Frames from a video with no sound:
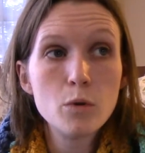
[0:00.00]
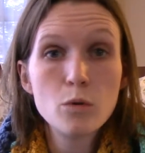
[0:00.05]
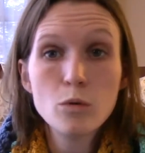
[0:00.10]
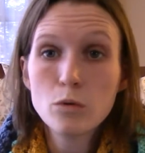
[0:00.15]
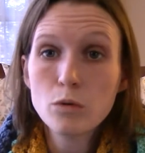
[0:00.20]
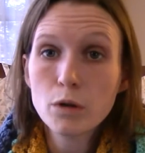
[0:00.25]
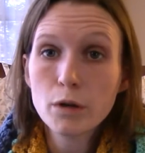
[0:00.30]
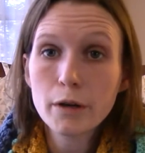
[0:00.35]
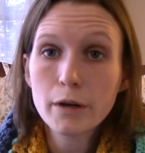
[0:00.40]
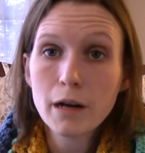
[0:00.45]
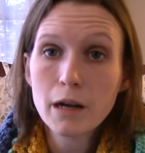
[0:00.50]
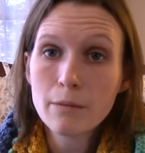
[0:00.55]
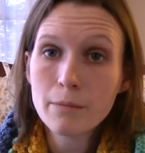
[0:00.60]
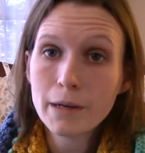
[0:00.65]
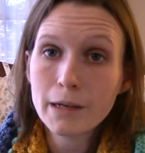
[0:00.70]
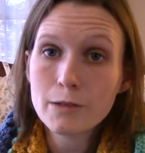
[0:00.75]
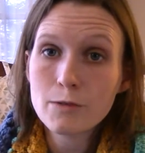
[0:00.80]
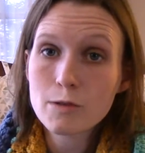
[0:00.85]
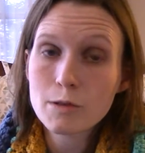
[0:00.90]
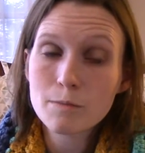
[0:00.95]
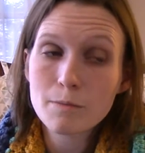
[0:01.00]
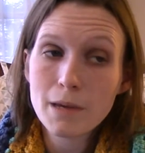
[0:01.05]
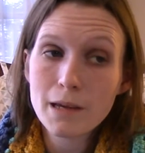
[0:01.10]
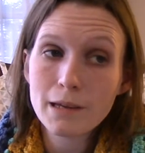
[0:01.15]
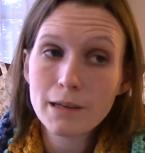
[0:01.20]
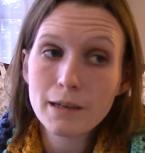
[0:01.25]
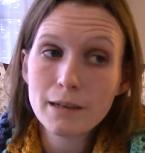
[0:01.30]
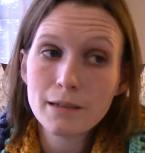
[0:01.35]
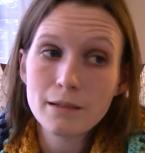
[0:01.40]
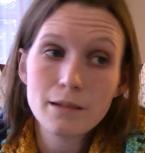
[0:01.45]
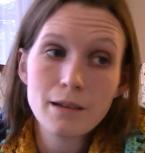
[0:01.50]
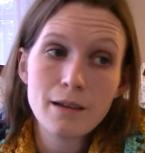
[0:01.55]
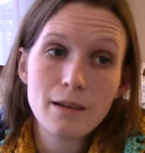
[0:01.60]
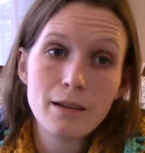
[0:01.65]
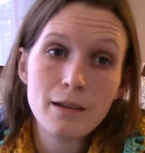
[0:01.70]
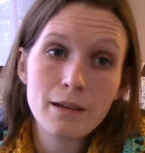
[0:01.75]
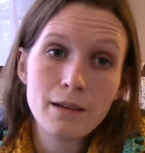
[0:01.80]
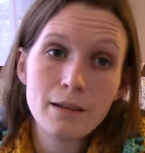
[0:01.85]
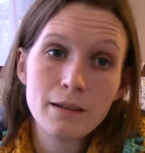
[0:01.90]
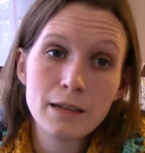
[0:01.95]
or I might just make it
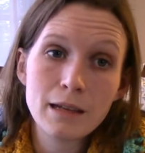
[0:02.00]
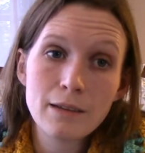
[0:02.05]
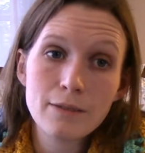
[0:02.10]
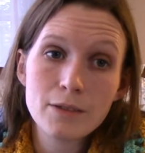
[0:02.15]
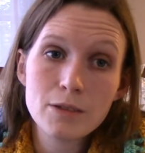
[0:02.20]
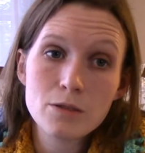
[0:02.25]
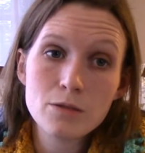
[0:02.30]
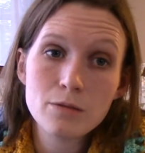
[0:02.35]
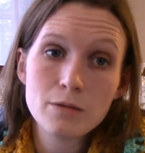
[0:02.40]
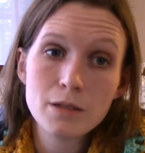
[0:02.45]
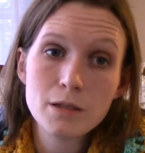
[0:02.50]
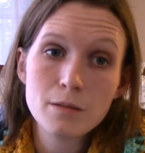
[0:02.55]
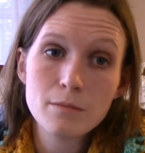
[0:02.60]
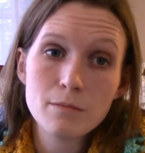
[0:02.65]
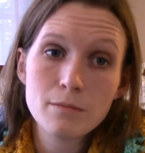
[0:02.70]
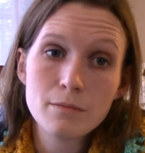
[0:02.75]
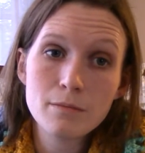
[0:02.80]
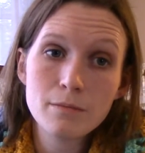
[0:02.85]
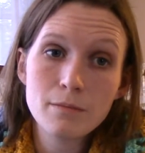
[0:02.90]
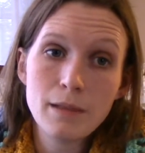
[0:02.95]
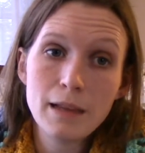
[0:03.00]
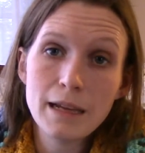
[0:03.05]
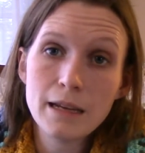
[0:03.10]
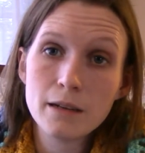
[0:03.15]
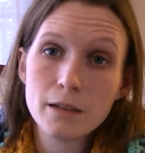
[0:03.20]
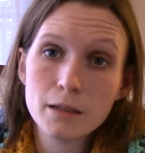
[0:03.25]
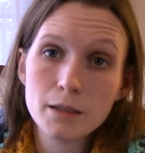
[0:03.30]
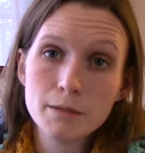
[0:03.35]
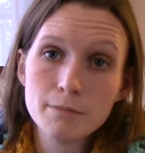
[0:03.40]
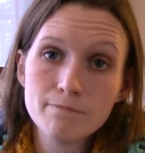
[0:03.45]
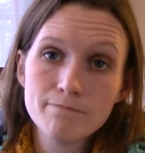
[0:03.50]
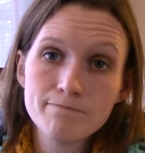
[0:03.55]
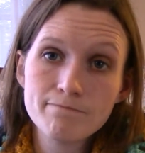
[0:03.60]
and give it to him later